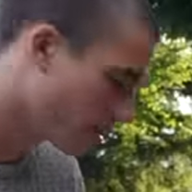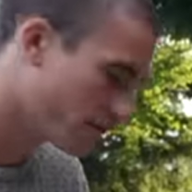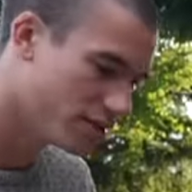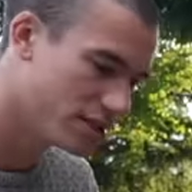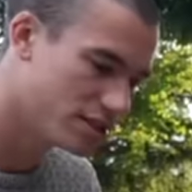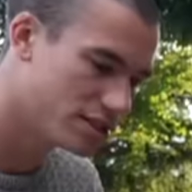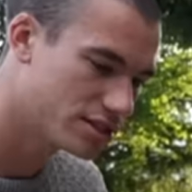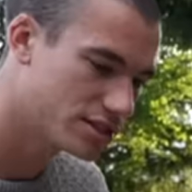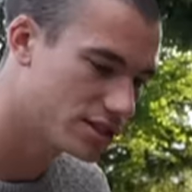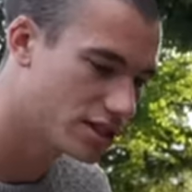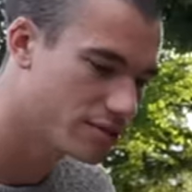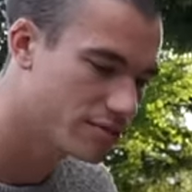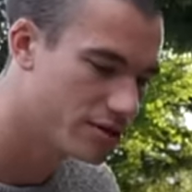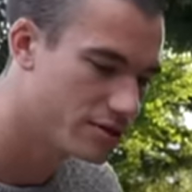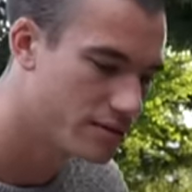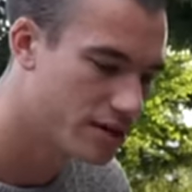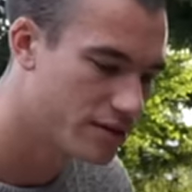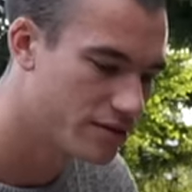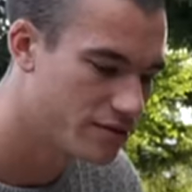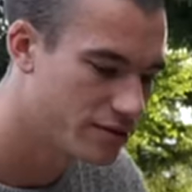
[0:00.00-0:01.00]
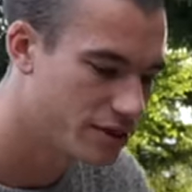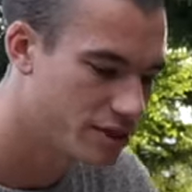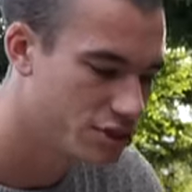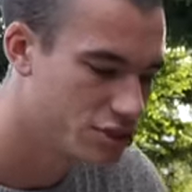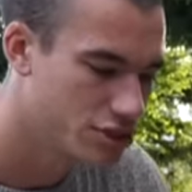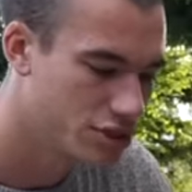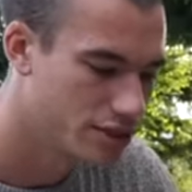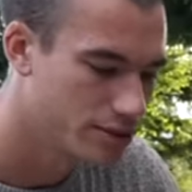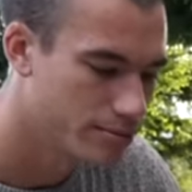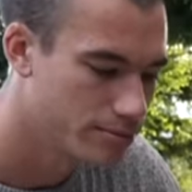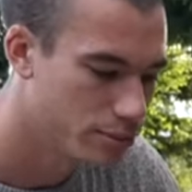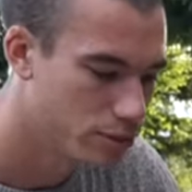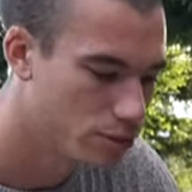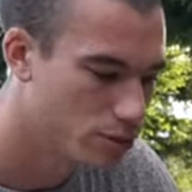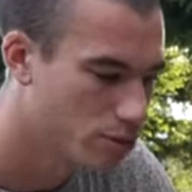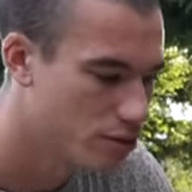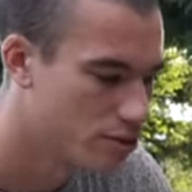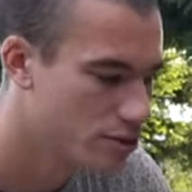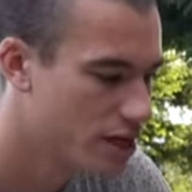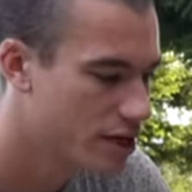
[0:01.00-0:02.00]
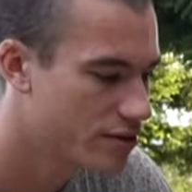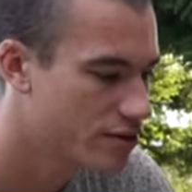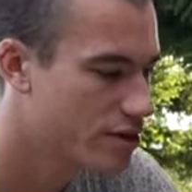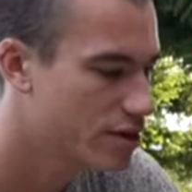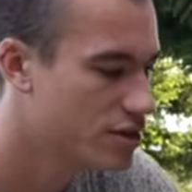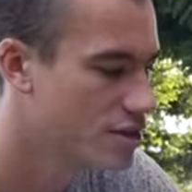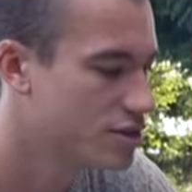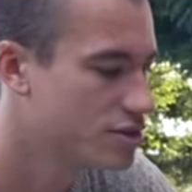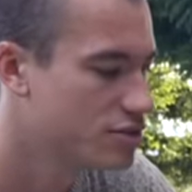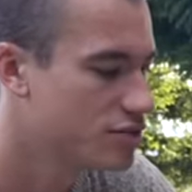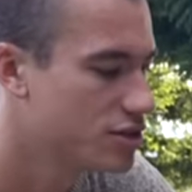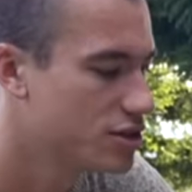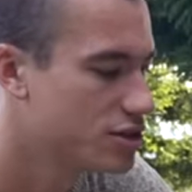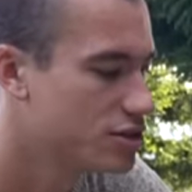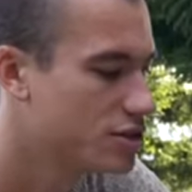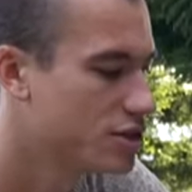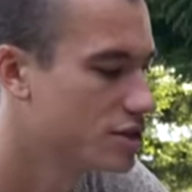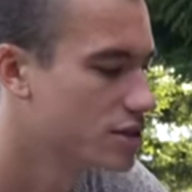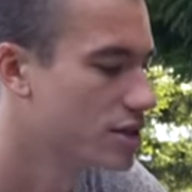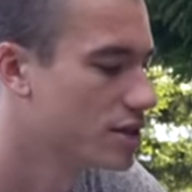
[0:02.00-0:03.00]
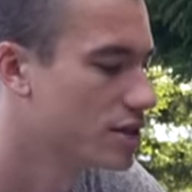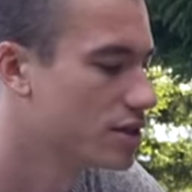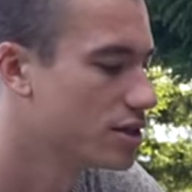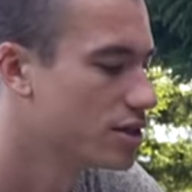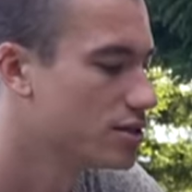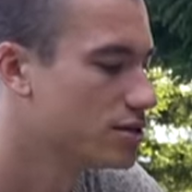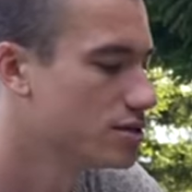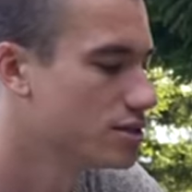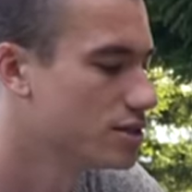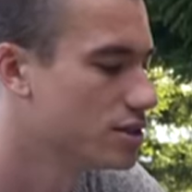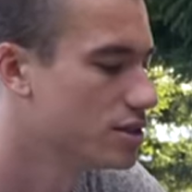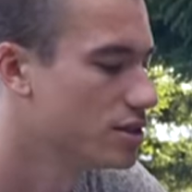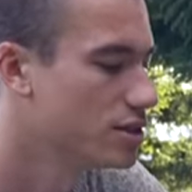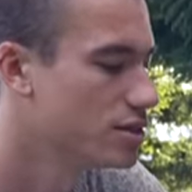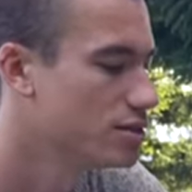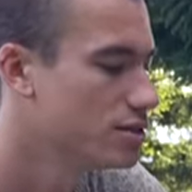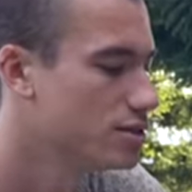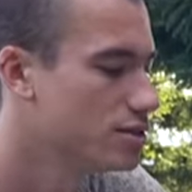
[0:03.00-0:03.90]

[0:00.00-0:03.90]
This is going to be my finishing board. Everything that's finished cooking goes on here.